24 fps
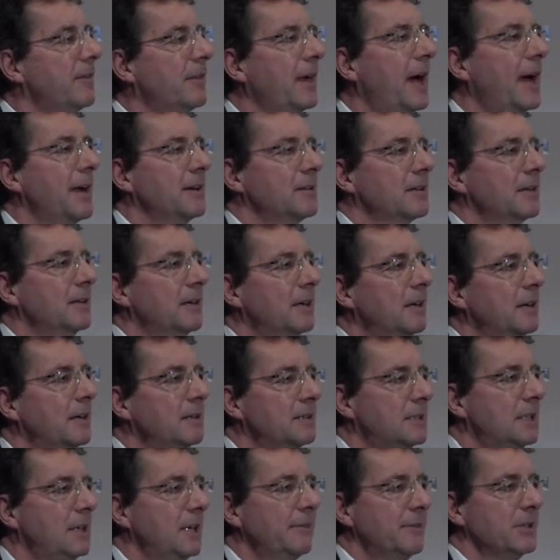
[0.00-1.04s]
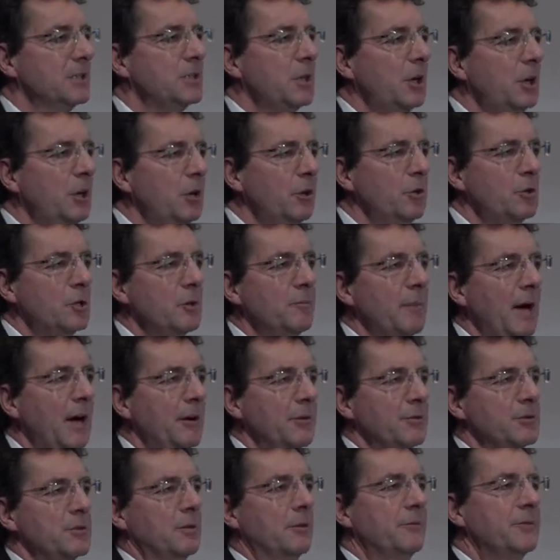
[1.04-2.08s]
that delivers huge
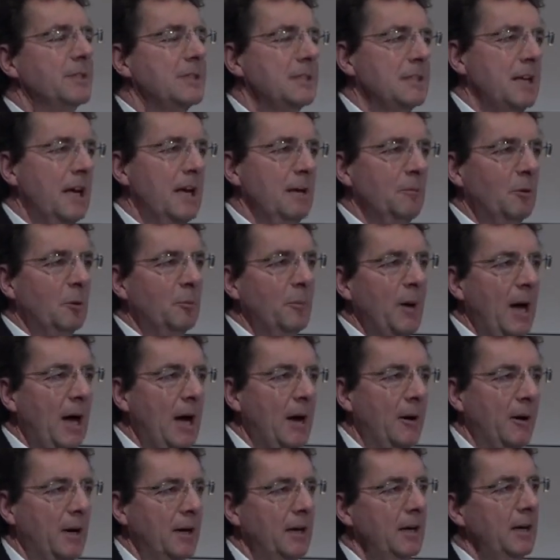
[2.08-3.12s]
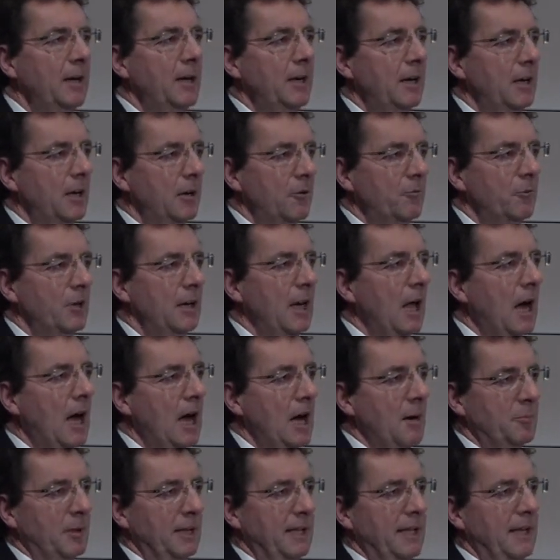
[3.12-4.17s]
amounts of stable power
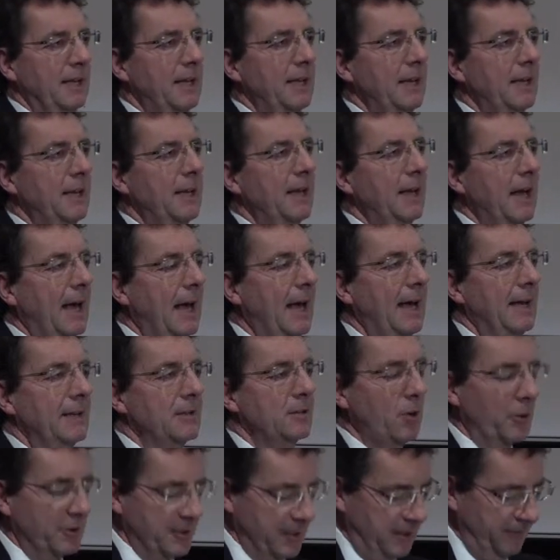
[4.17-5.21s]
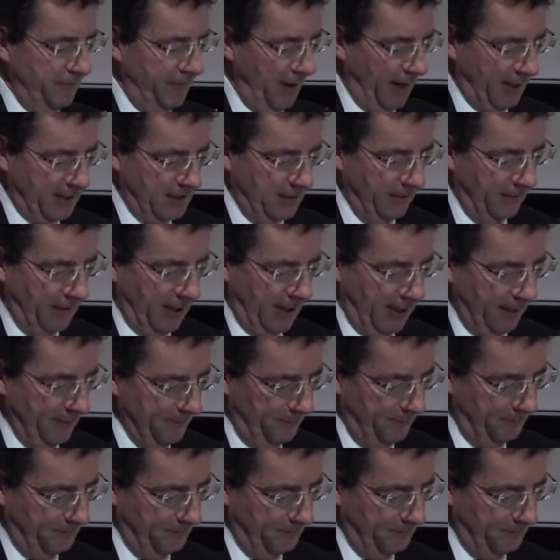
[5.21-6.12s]
reliably and cost-effectively.